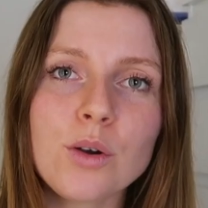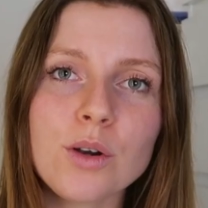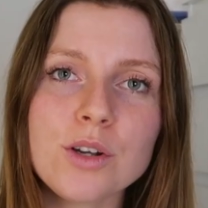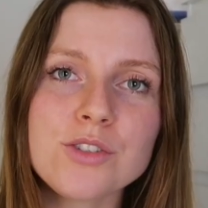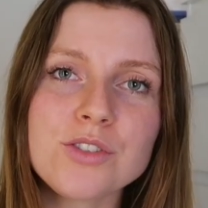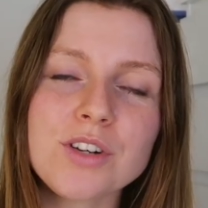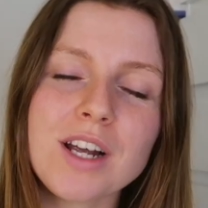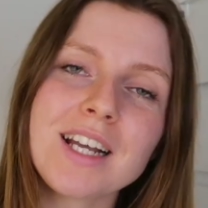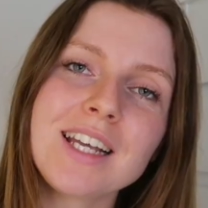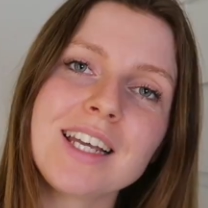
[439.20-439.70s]

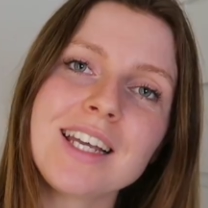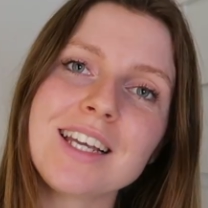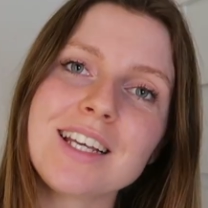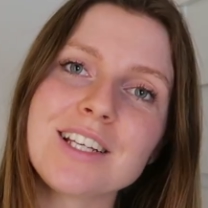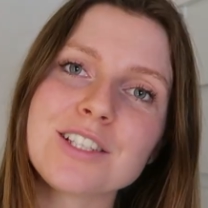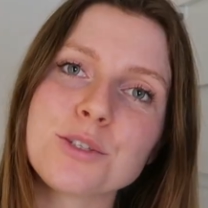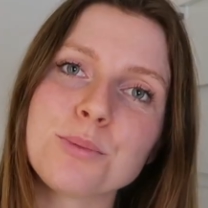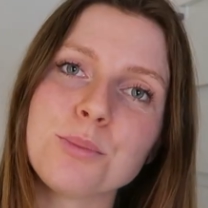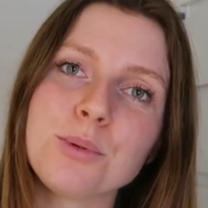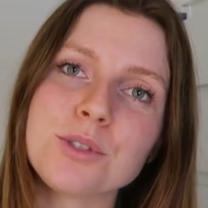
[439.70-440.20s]
CoinTracking
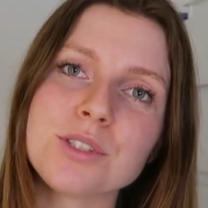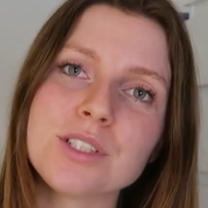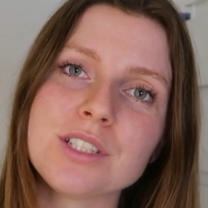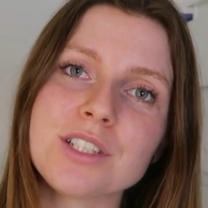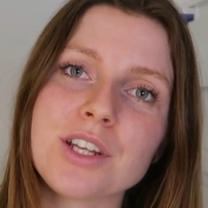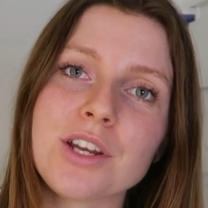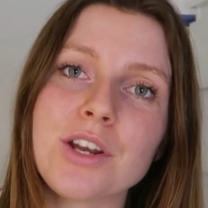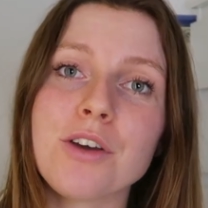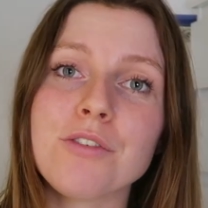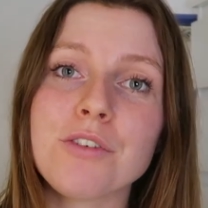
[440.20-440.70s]
is supported
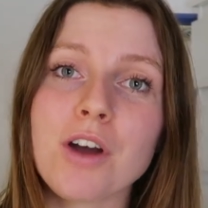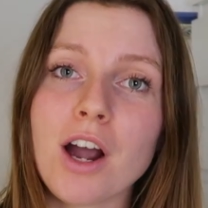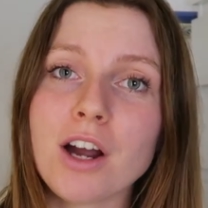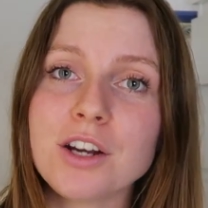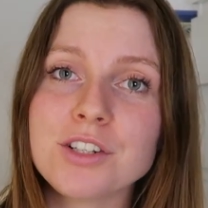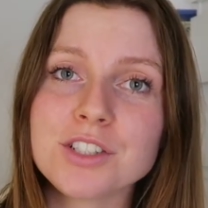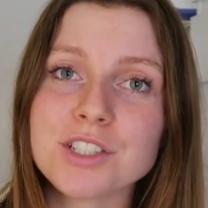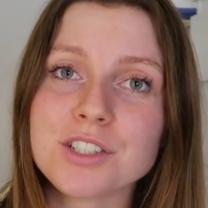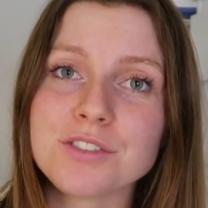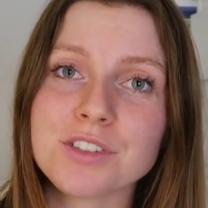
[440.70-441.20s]
in over
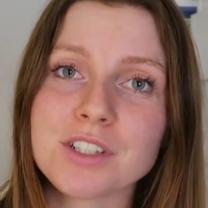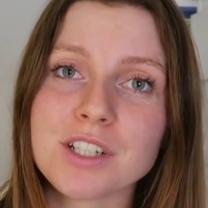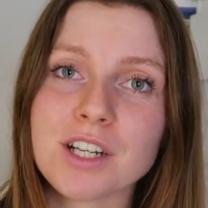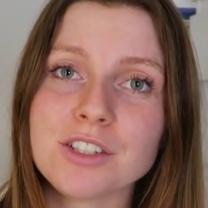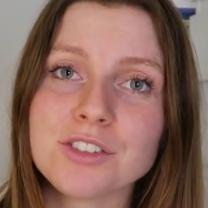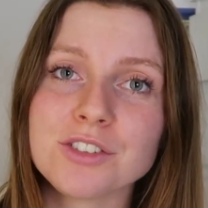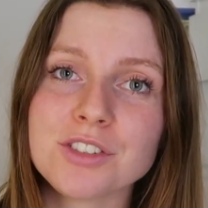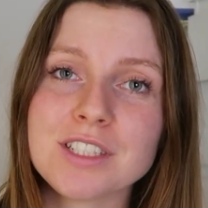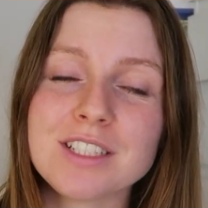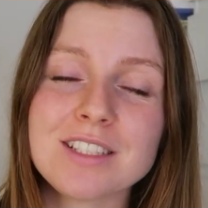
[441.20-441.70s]
100 different
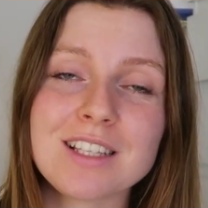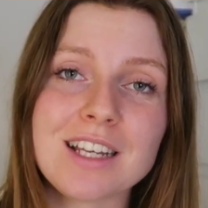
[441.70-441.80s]
countries